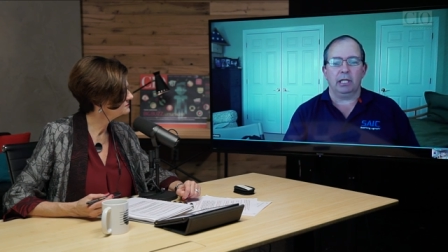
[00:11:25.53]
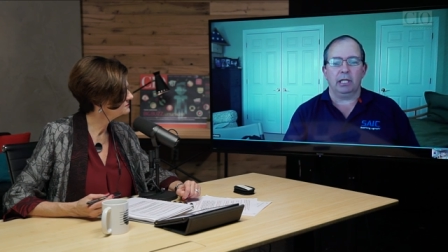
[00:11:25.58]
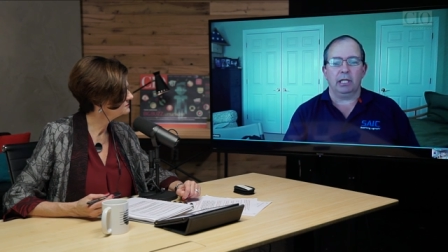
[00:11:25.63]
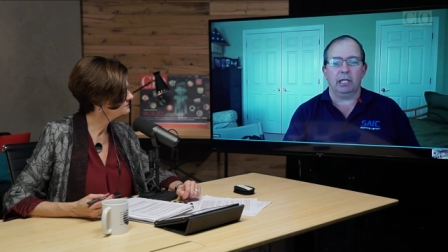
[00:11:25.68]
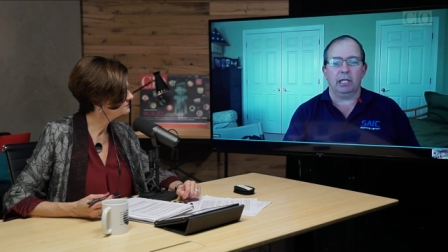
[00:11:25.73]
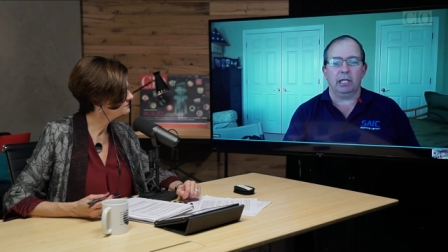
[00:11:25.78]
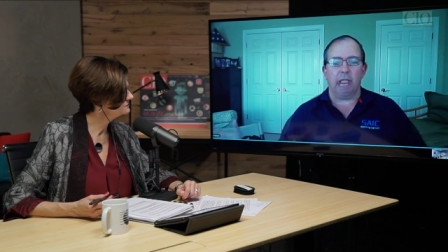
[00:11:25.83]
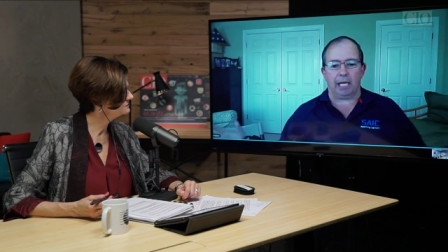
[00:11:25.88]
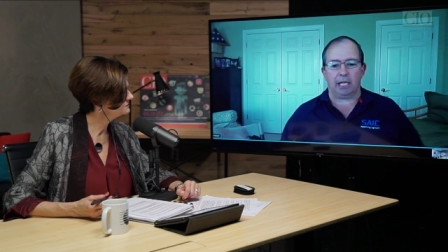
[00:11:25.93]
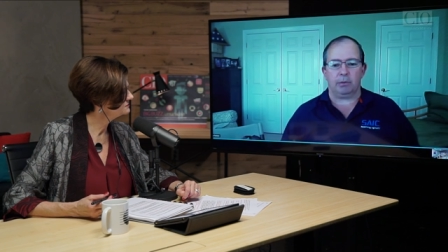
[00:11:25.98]

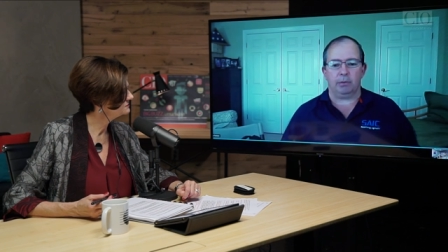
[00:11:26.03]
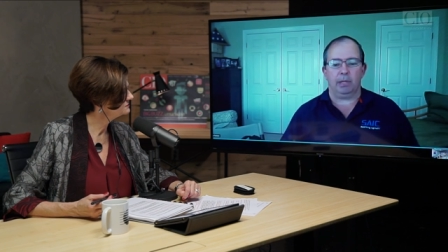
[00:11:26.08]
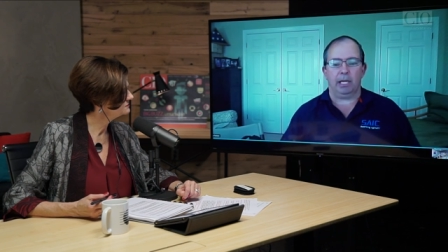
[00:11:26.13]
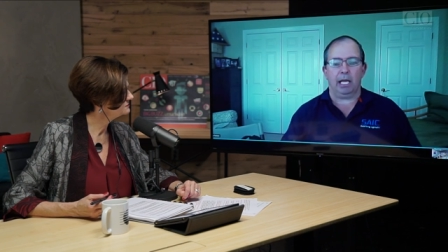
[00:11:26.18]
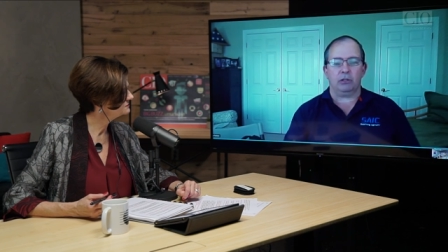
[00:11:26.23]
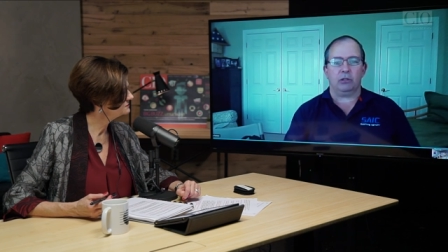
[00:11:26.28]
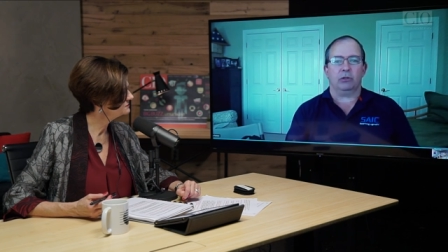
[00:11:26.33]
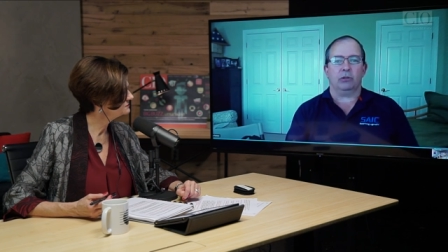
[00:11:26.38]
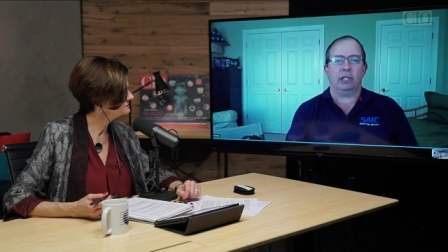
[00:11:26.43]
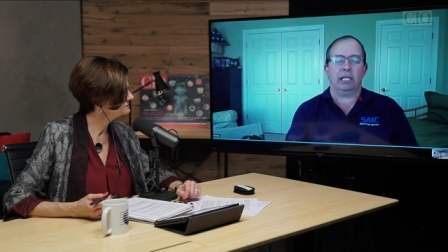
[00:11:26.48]

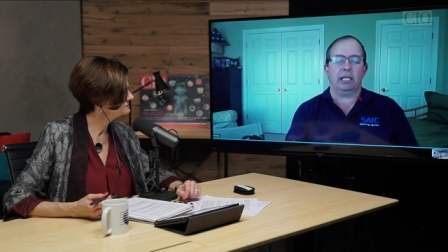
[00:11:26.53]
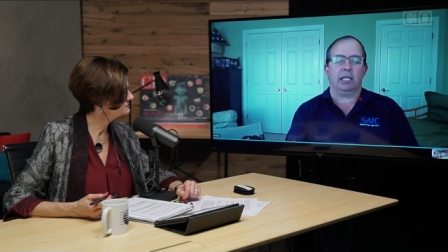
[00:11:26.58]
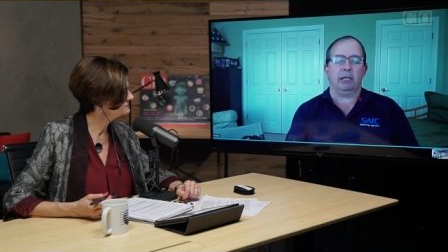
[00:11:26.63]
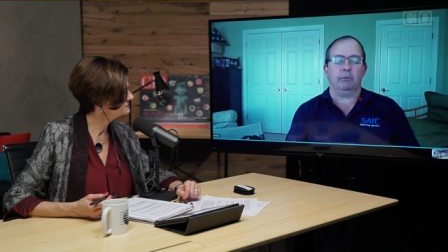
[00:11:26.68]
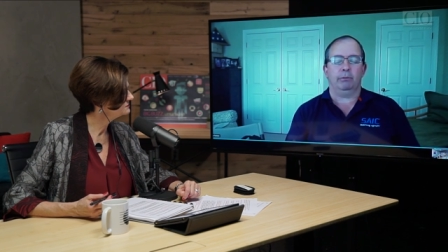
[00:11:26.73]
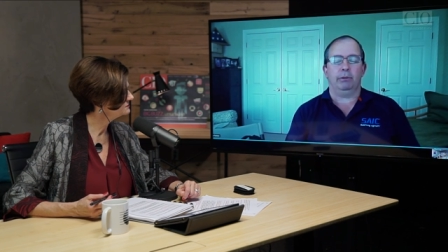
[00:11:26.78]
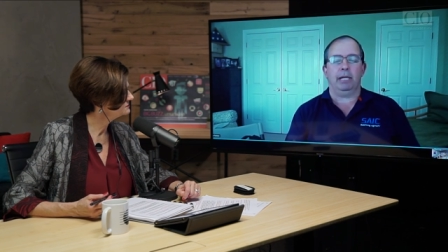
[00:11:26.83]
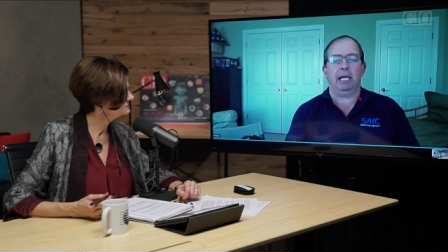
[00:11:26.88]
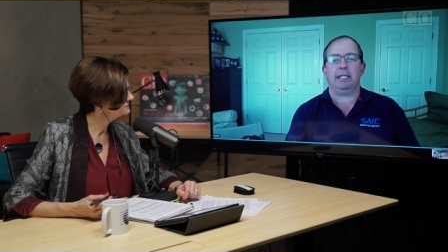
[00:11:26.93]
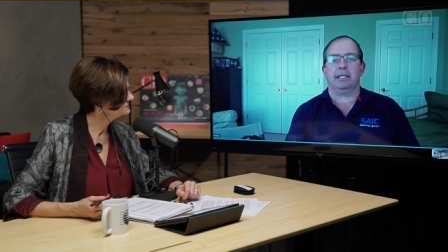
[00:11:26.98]
exponentially in
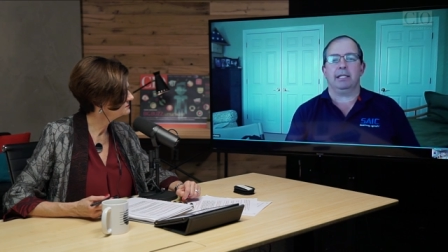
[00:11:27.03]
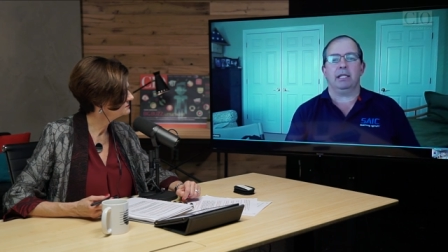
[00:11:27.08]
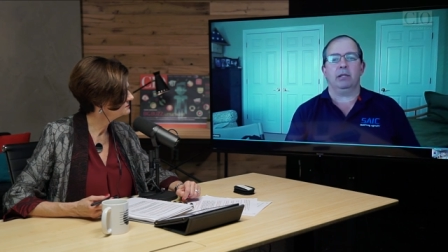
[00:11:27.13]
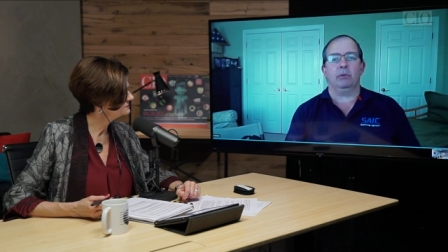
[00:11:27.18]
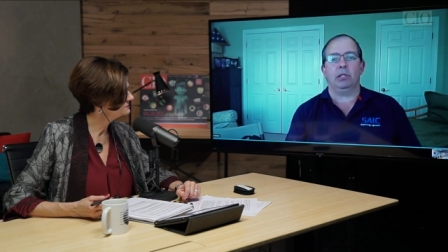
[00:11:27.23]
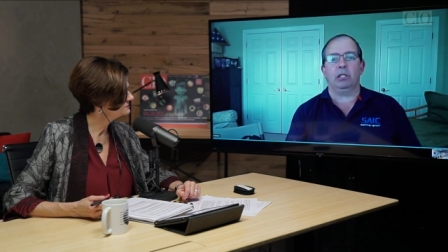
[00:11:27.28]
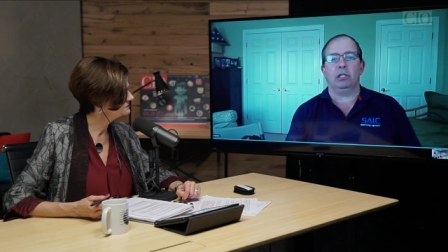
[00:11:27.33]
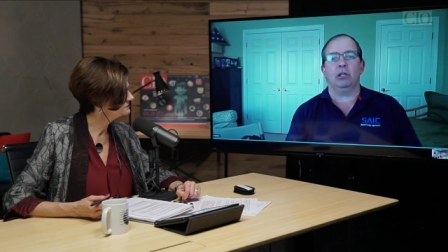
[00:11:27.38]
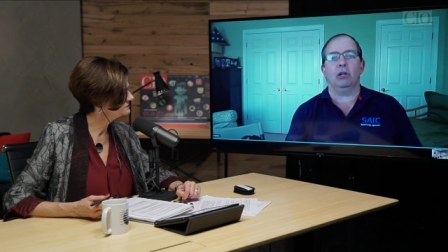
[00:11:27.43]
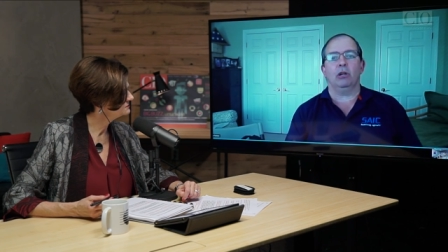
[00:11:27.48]
complexity when
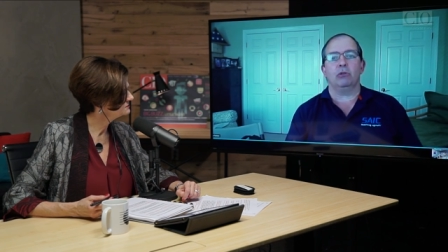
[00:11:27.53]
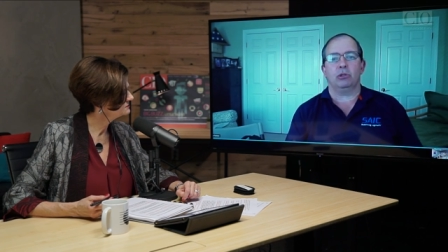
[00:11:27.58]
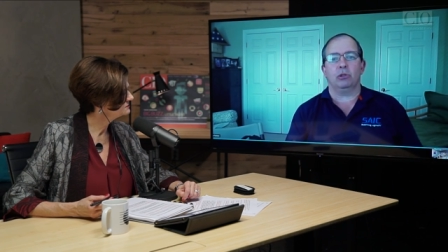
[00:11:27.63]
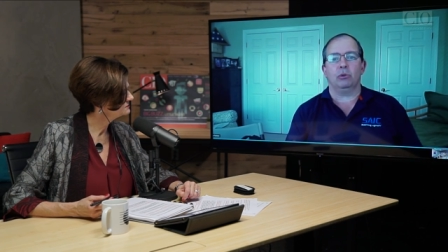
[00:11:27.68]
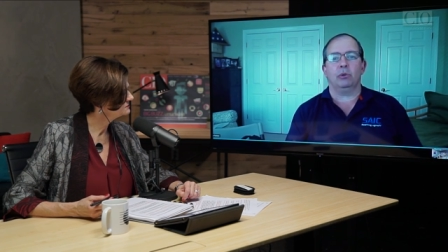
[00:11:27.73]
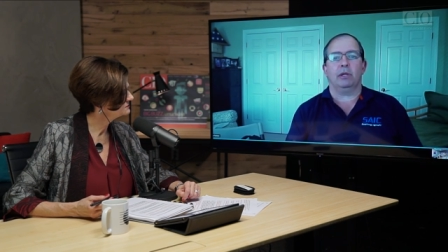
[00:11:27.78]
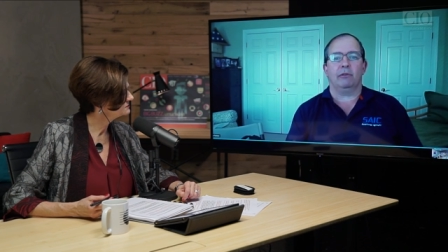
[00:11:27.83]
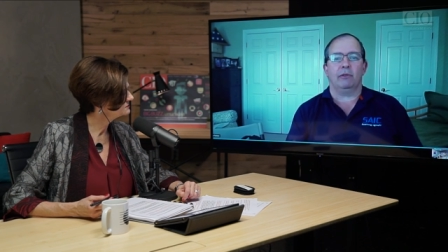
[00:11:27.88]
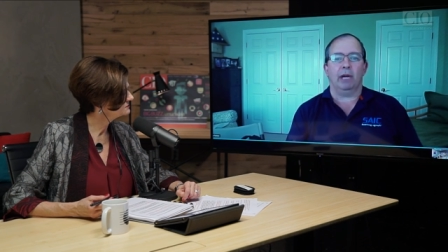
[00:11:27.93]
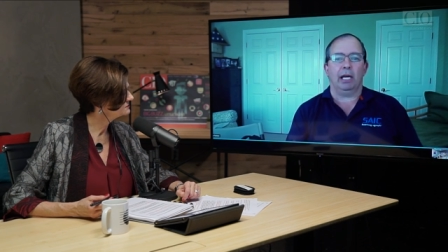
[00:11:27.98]
you don't do
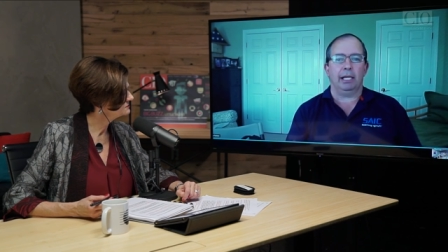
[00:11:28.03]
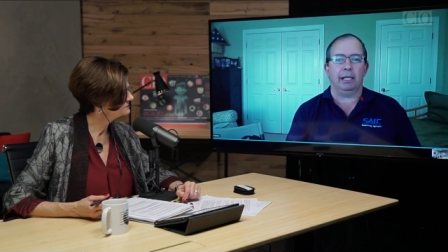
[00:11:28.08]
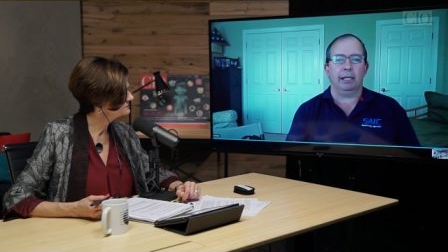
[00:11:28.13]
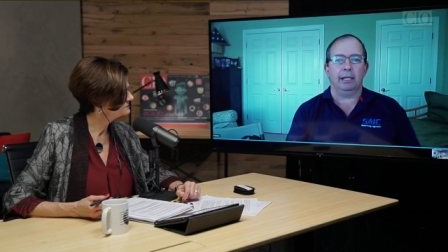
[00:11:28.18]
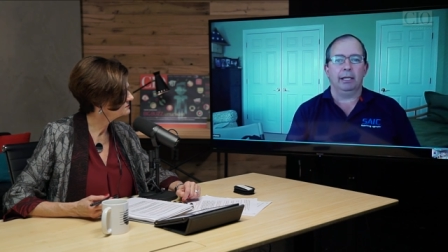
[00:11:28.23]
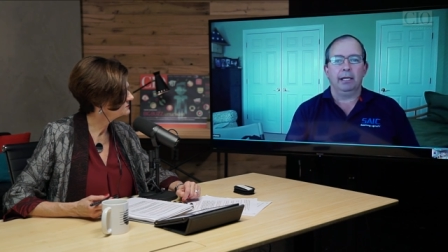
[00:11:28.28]
it right.